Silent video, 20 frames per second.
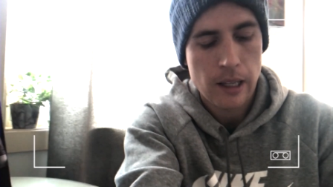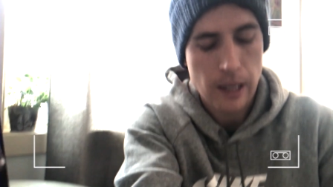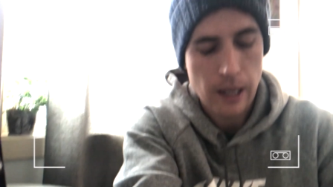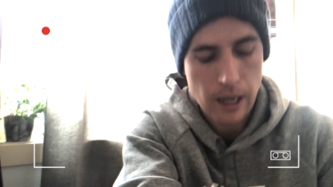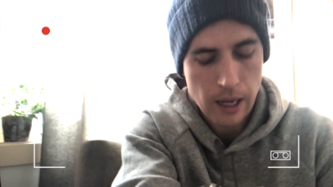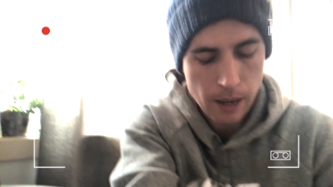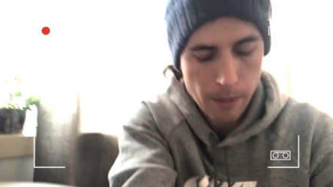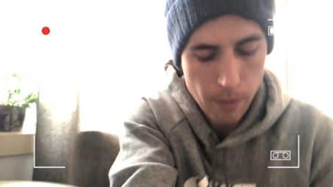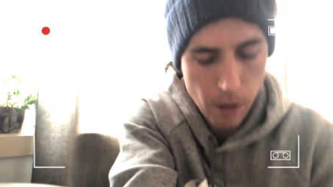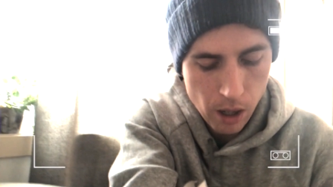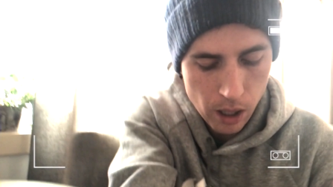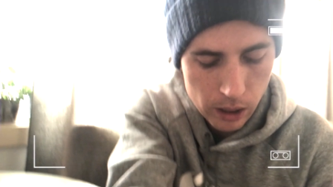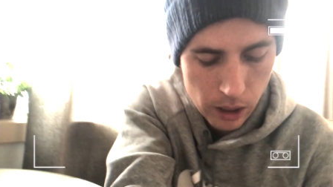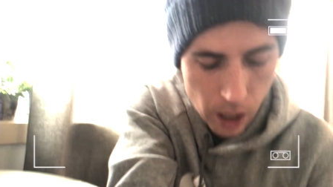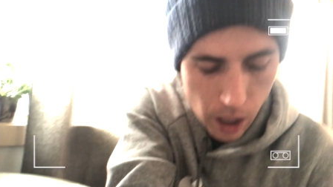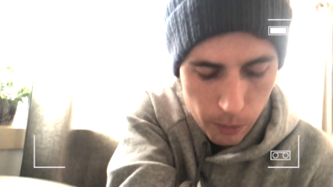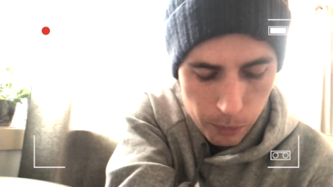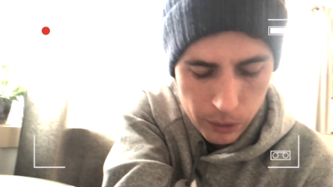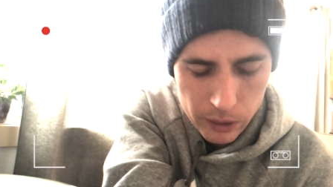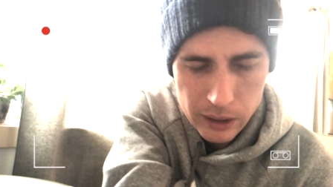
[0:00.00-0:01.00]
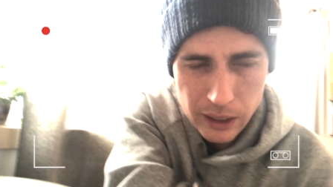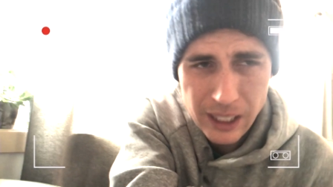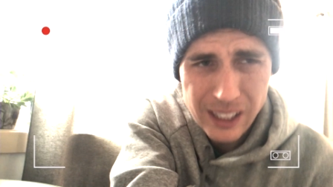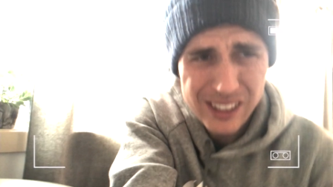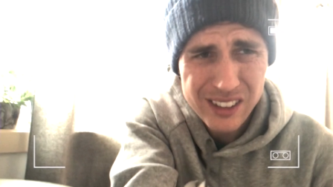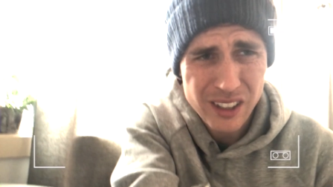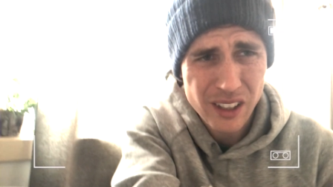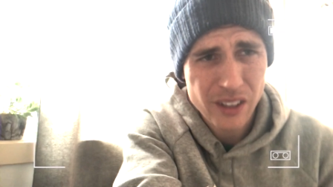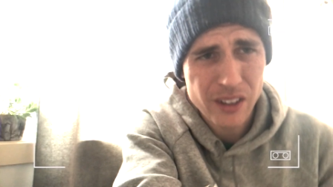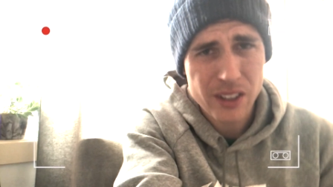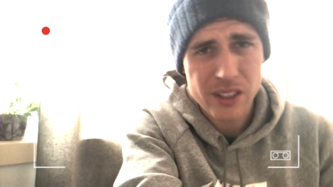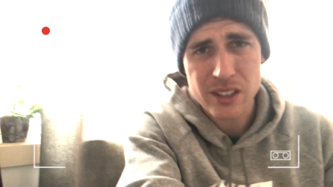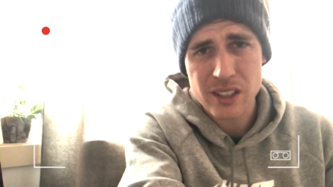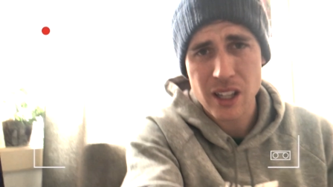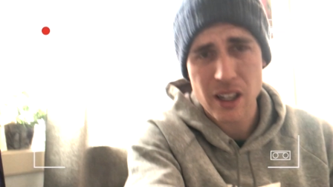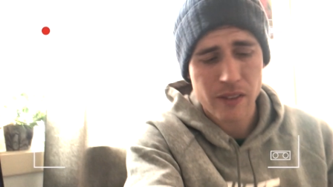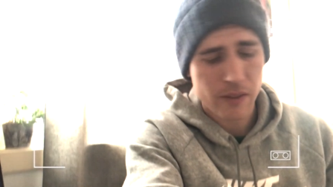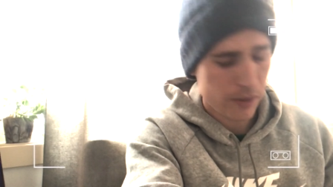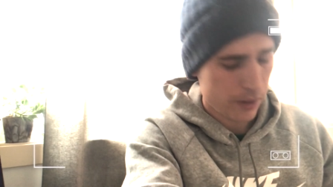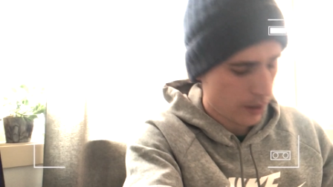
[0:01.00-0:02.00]
I'll put links to all this
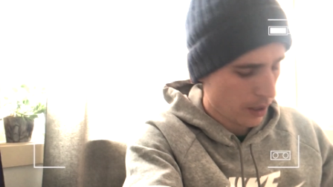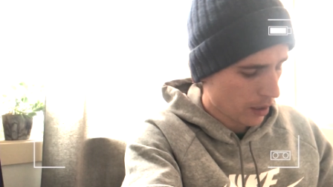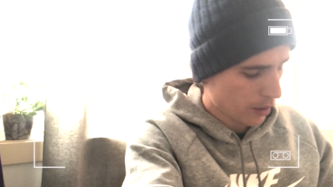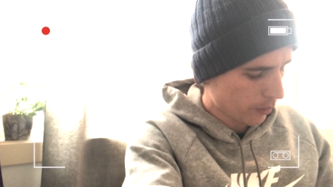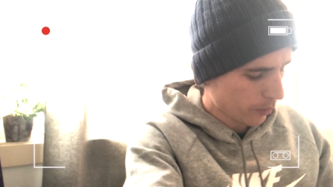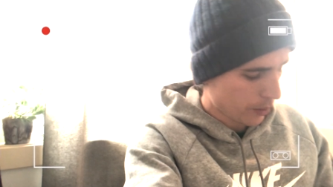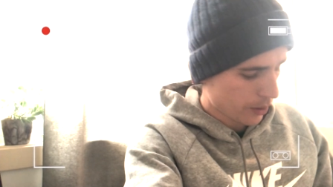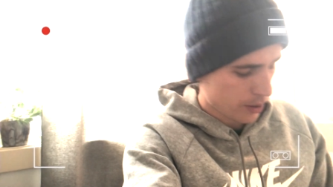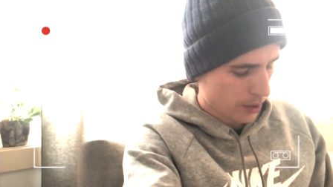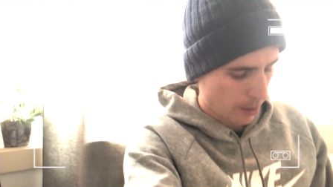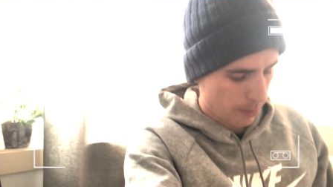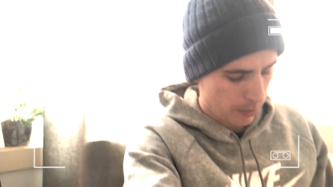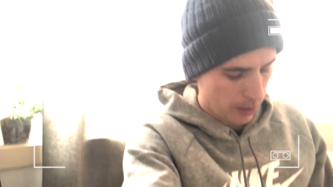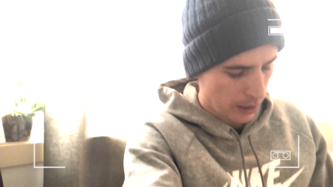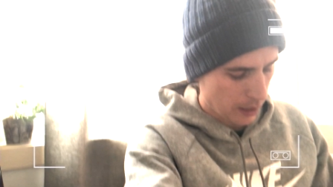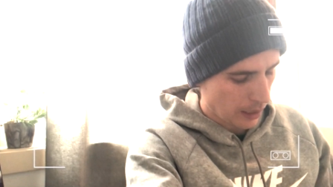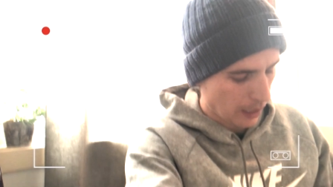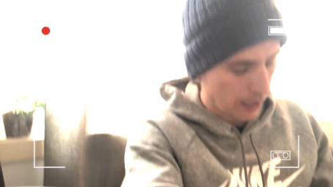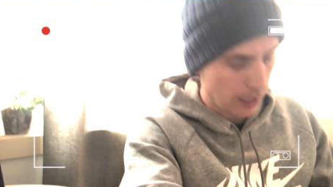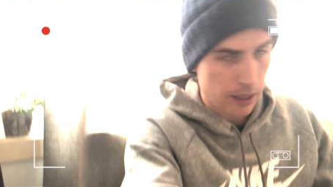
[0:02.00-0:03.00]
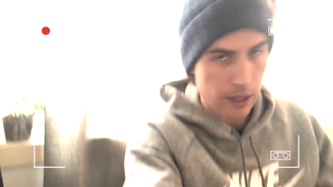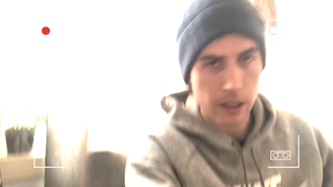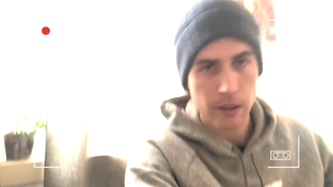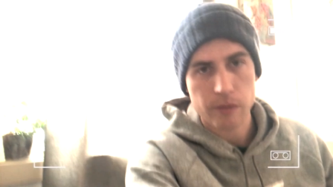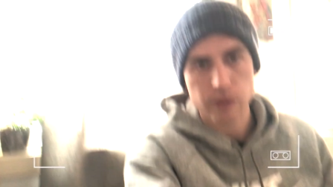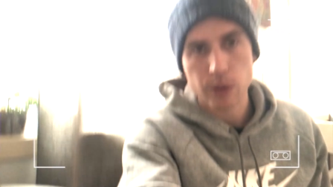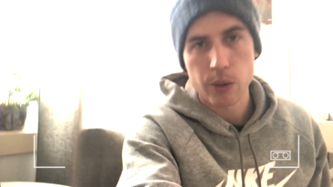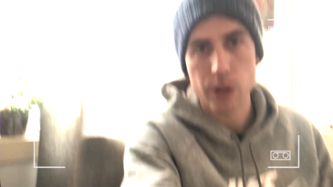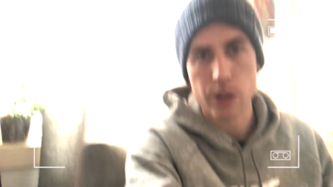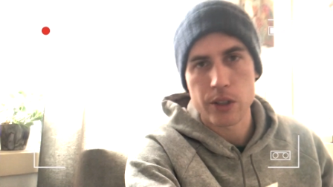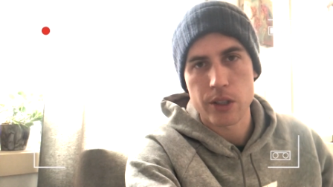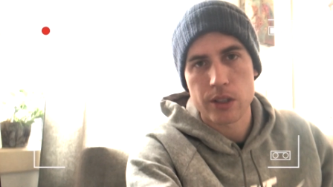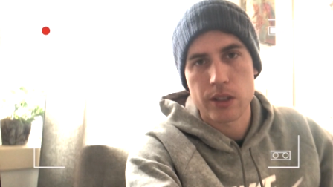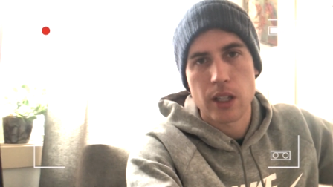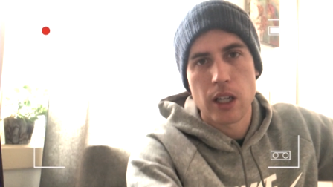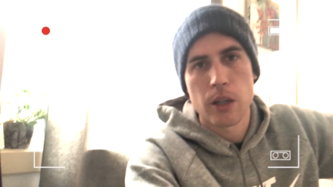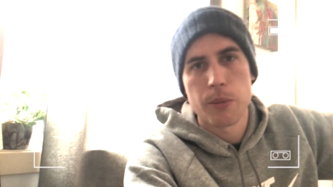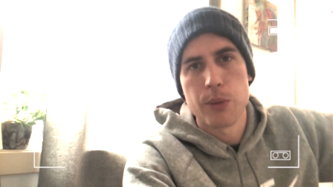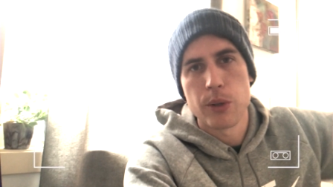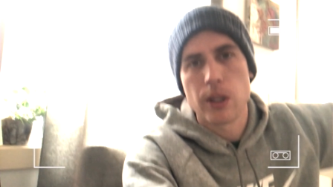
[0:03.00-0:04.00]
stuff, none of which I'm getting anything for, just
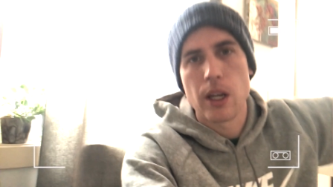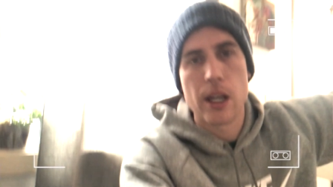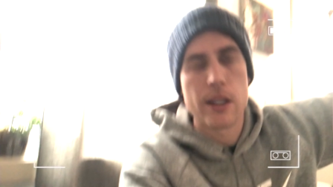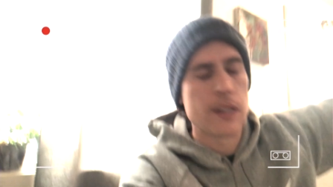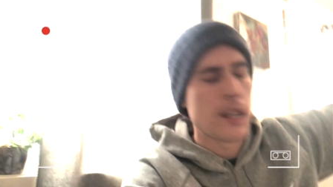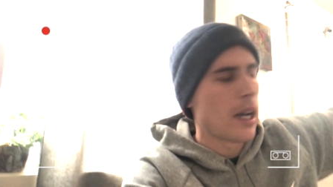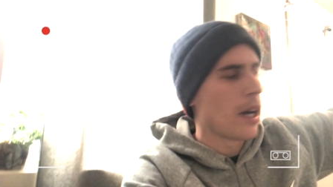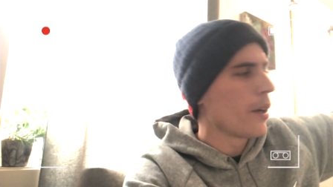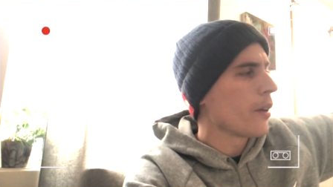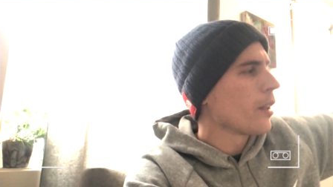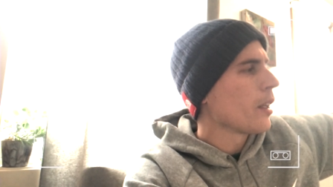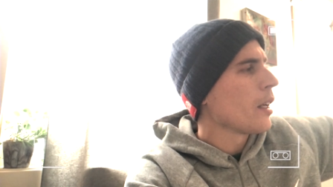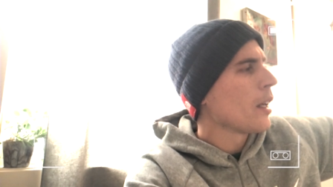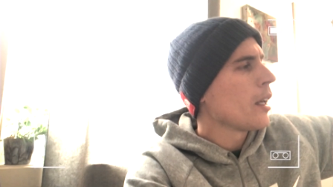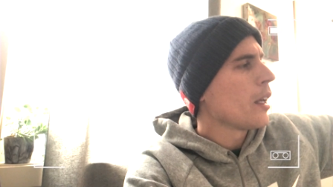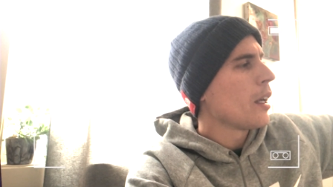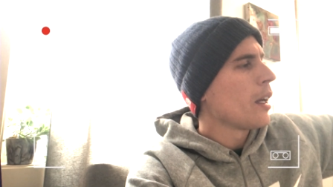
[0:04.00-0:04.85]
to help you guys out.